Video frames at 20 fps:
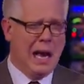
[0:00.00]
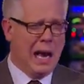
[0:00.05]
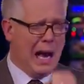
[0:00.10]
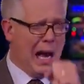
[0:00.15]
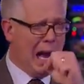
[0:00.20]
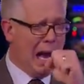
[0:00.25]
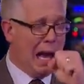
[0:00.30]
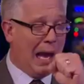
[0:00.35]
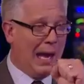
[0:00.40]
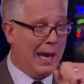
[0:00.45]

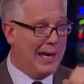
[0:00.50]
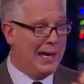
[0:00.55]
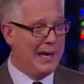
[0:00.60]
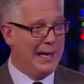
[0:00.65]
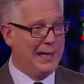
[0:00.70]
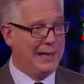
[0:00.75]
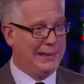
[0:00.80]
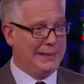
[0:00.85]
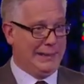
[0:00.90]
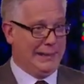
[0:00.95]
I got
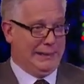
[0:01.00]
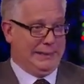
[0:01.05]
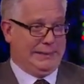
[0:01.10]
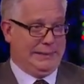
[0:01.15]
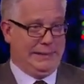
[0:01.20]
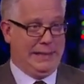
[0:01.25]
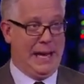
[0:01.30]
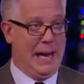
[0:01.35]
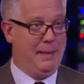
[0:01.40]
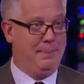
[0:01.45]
to get
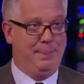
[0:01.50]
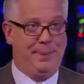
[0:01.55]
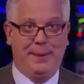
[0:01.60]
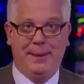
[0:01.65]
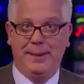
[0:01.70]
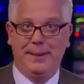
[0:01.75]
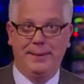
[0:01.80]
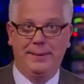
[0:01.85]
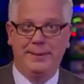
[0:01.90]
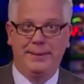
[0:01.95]
a nap
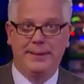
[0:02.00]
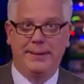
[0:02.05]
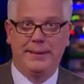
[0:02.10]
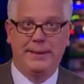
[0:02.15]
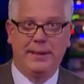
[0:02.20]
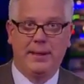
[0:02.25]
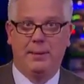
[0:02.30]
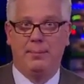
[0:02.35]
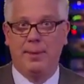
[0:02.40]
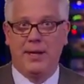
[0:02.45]
in. I got
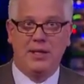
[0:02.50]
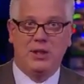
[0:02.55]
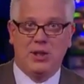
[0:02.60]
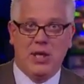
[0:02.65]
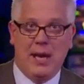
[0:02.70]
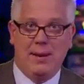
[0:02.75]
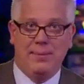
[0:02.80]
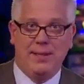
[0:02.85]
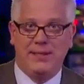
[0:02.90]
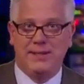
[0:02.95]
to get on my
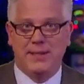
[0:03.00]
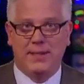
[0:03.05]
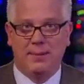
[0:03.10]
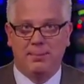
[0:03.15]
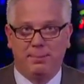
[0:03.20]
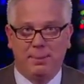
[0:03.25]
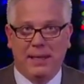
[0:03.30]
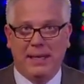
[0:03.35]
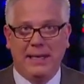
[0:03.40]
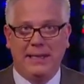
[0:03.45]
jammies and
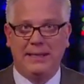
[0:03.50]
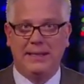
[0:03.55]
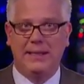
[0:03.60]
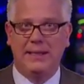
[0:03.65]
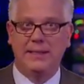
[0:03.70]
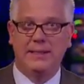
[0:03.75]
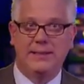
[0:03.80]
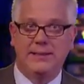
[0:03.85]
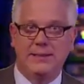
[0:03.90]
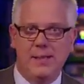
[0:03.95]
a
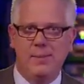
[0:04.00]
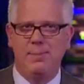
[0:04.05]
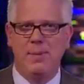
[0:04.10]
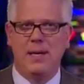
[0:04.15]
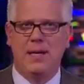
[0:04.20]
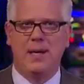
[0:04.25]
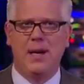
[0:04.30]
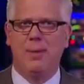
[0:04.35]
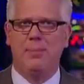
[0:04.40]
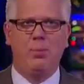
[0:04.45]
blanket and a
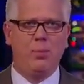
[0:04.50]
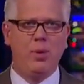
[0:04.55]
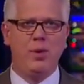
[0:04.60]
sippy cup.